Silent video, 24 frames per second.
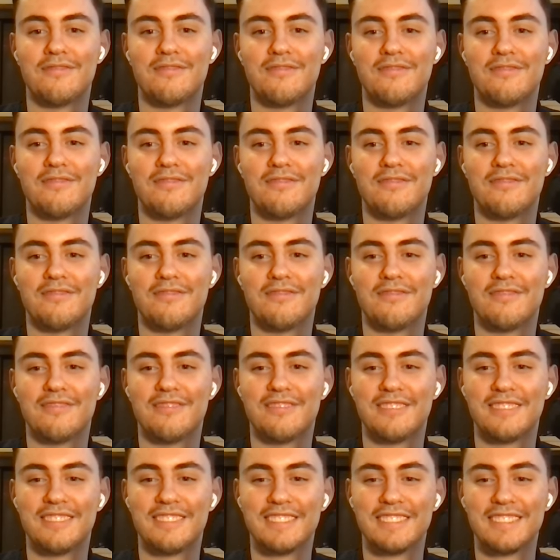
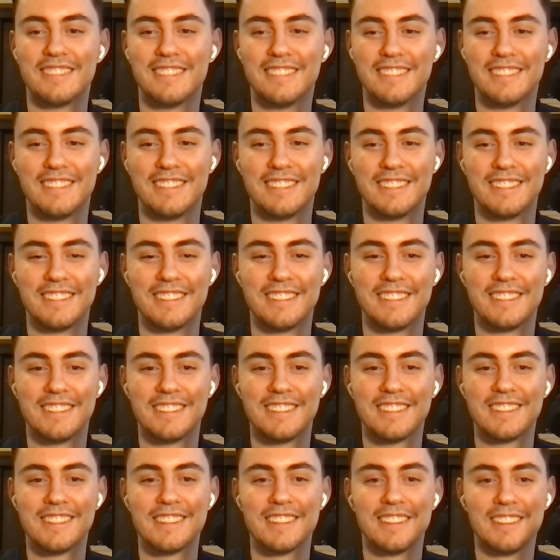
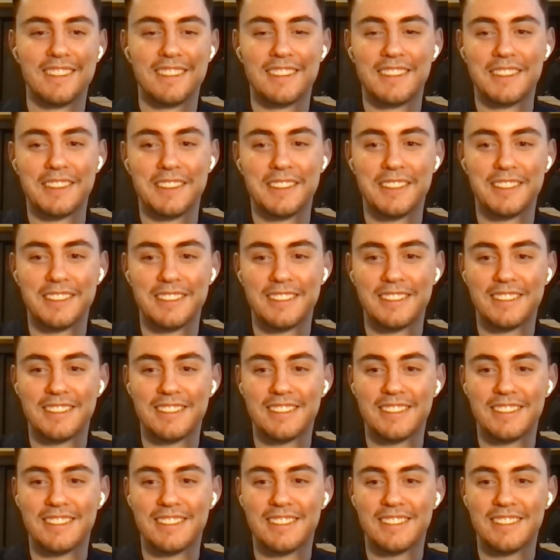
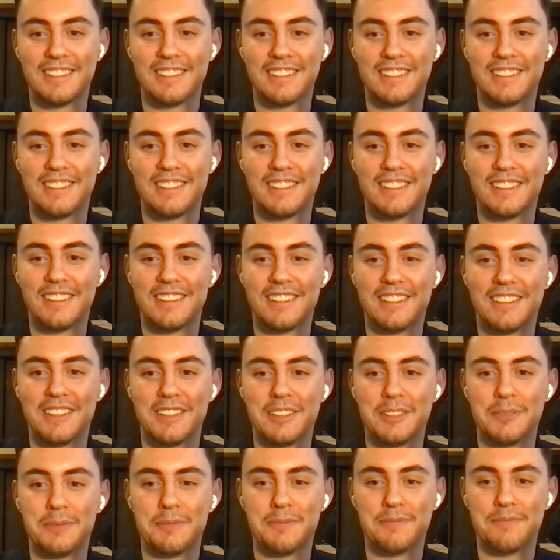
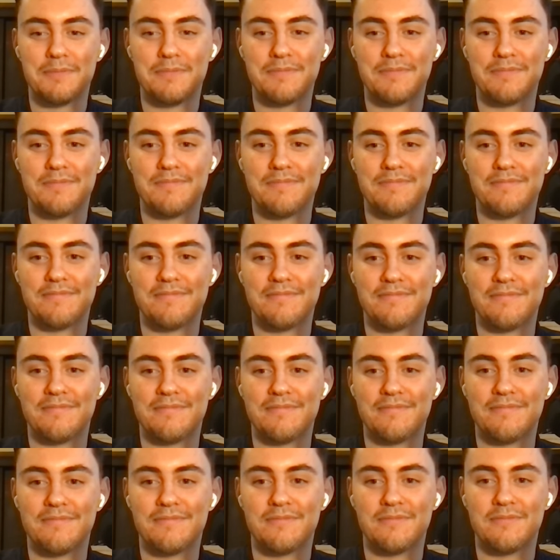
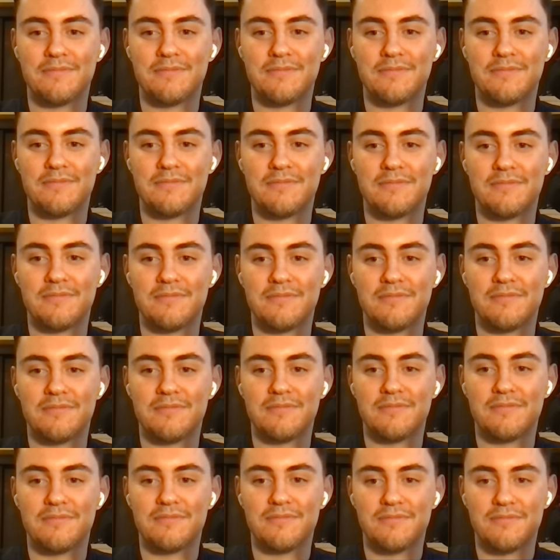
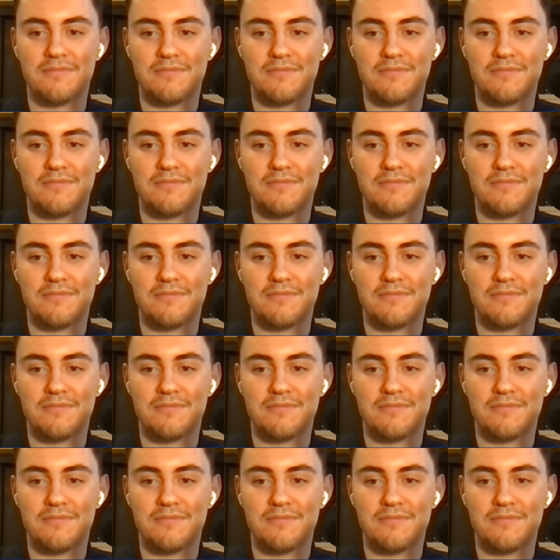This person isn't speaking.